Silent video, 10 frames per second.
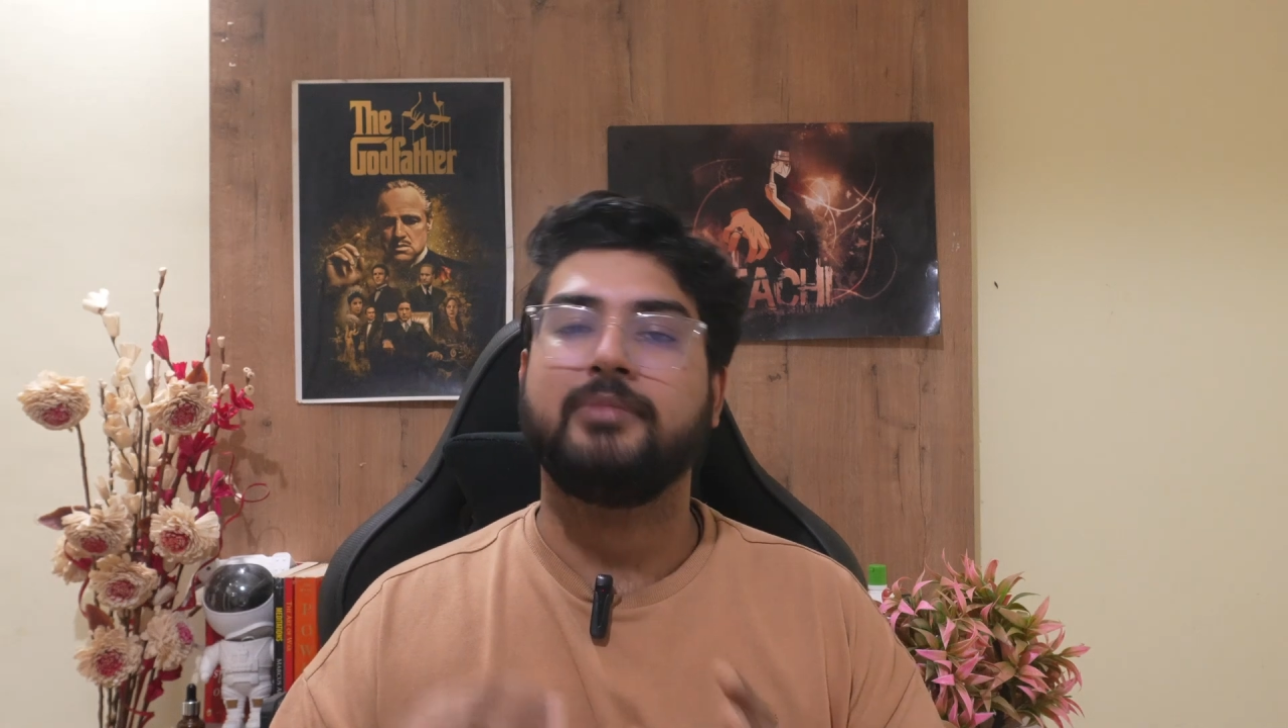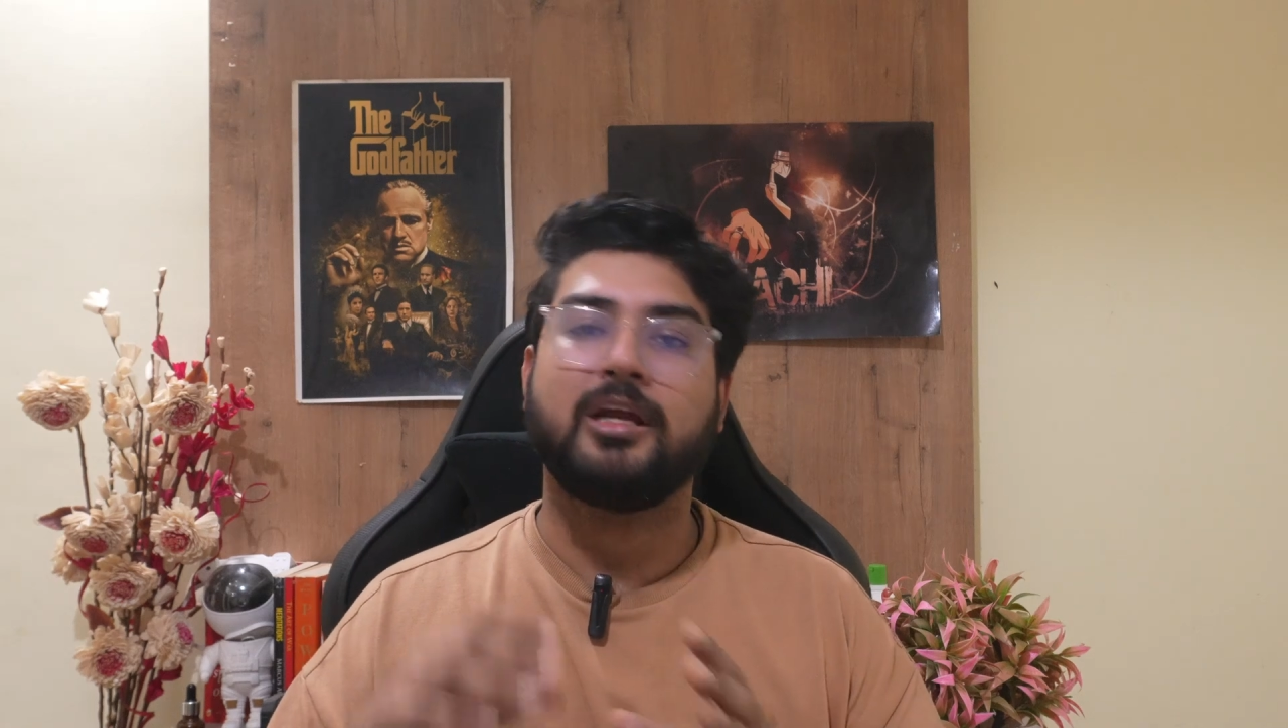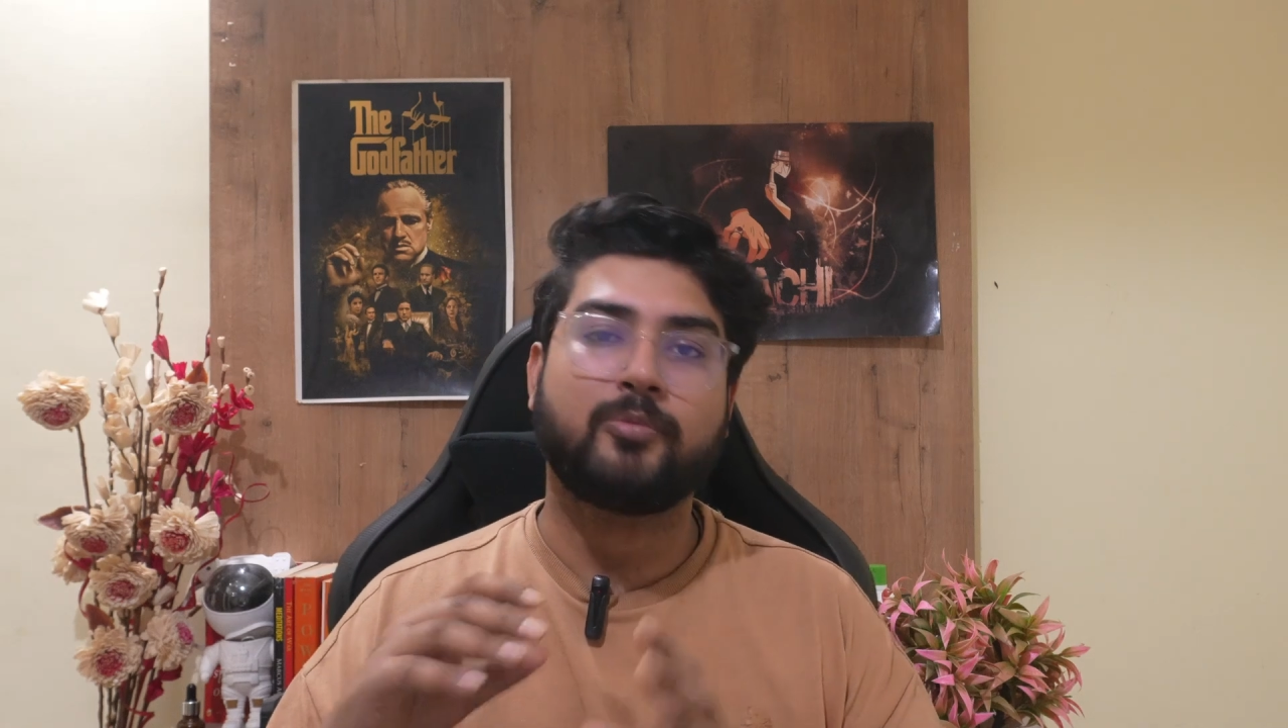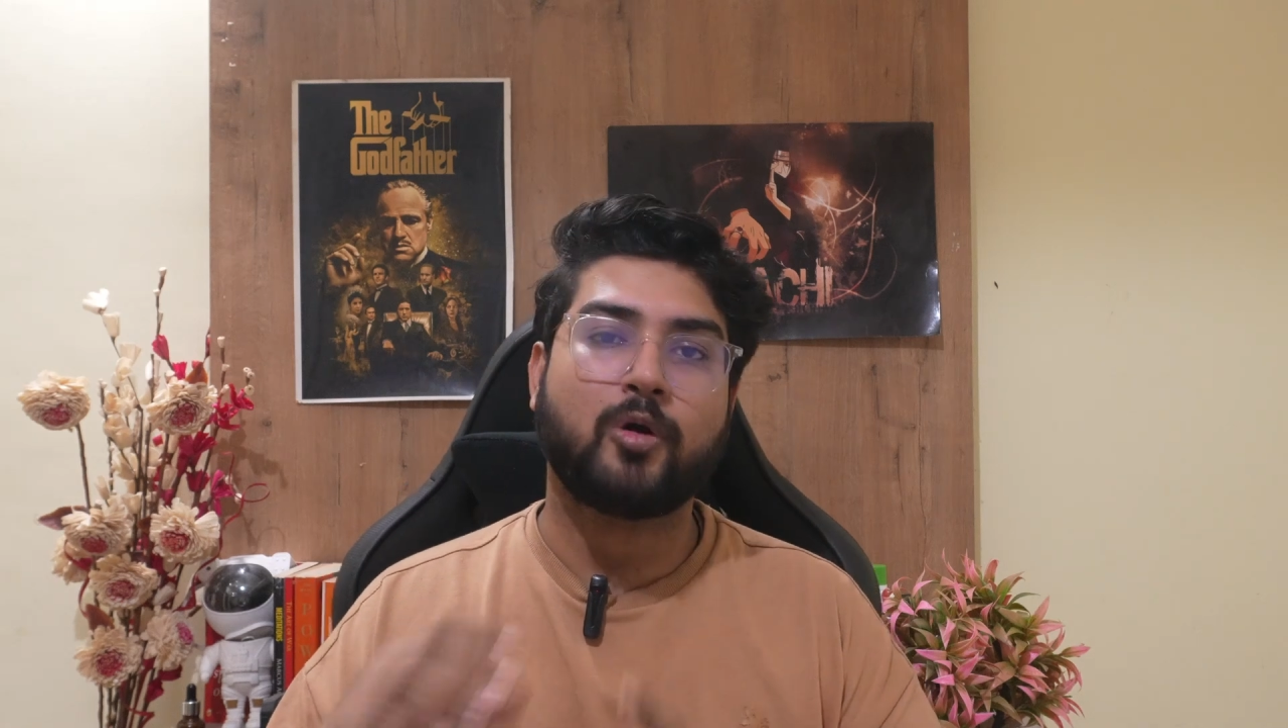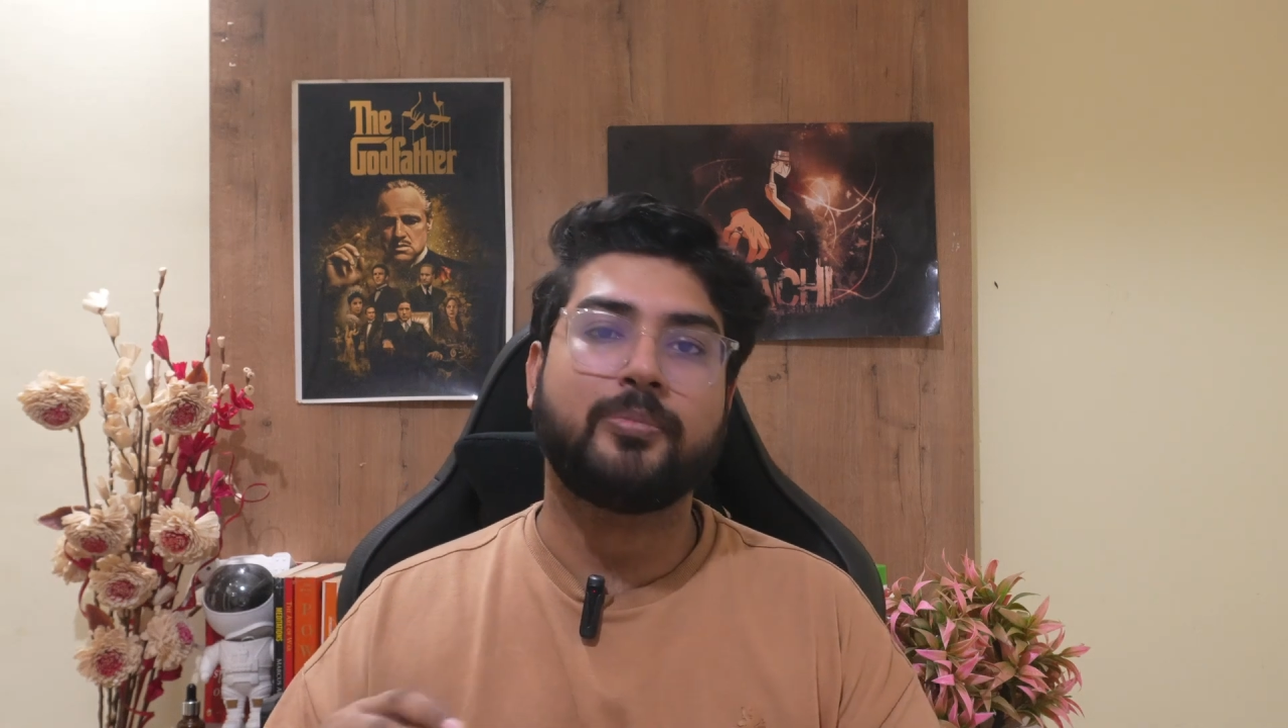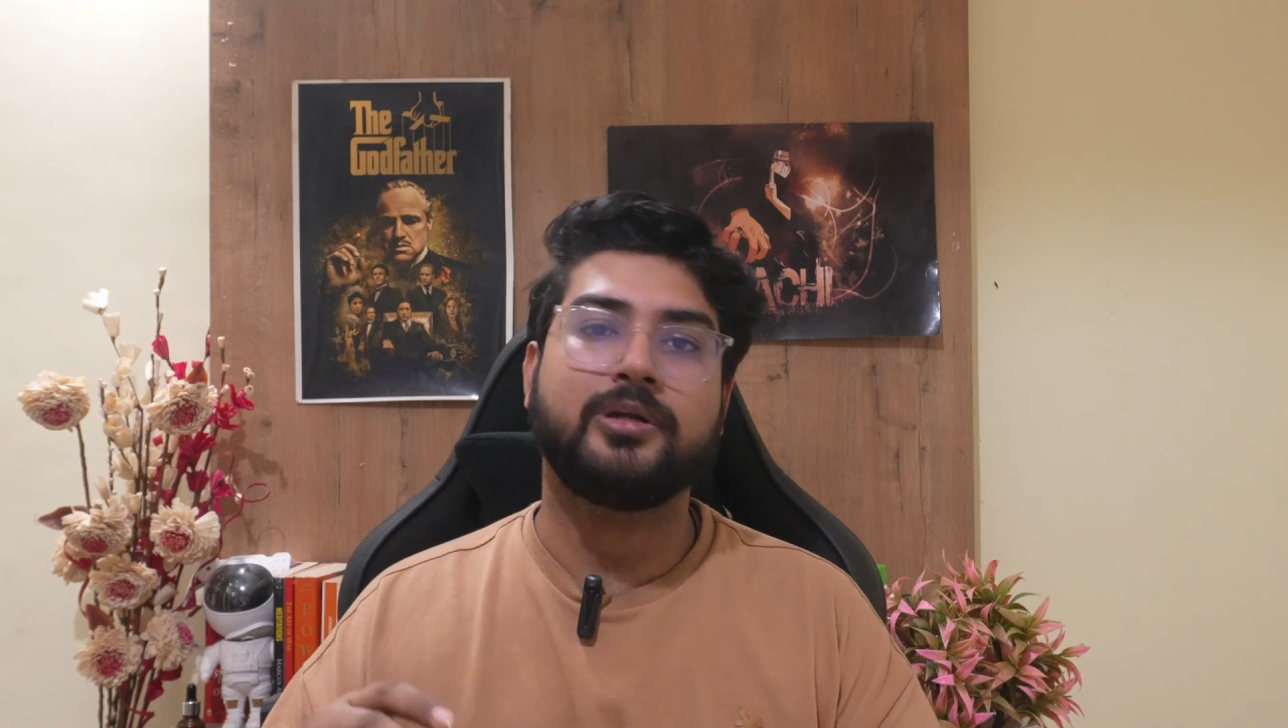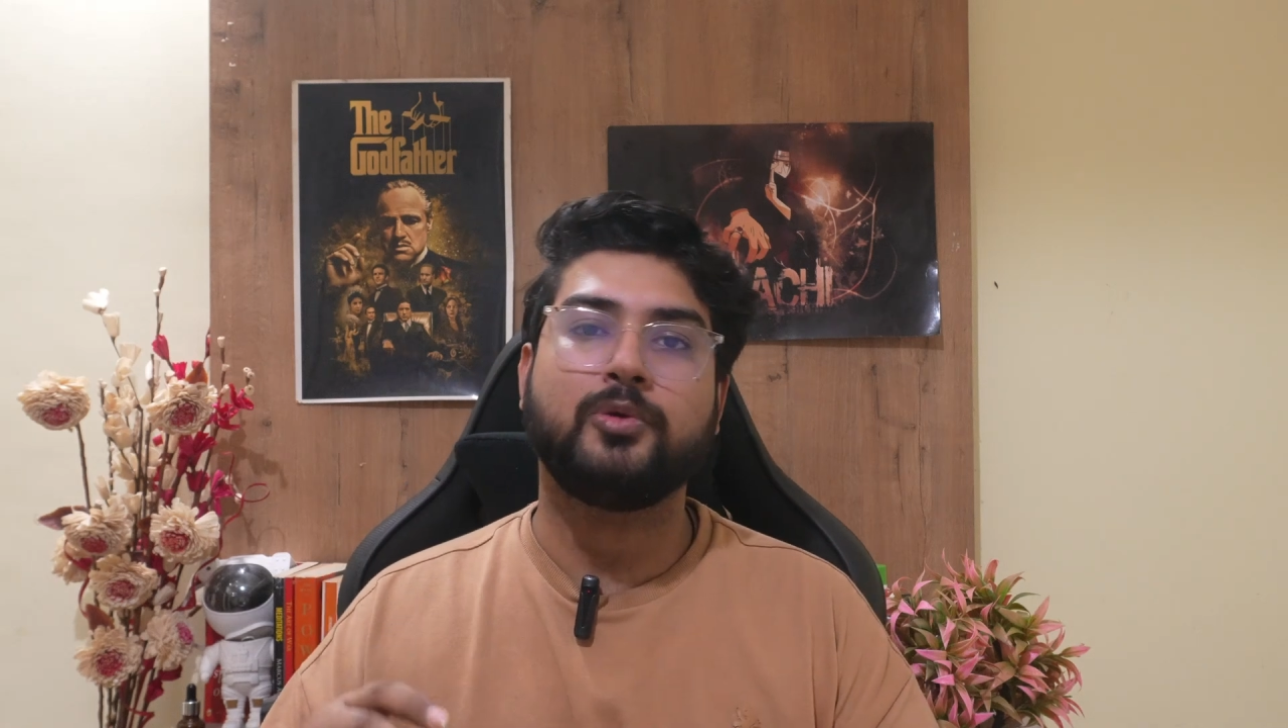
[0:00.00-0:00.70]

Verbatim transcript: make proper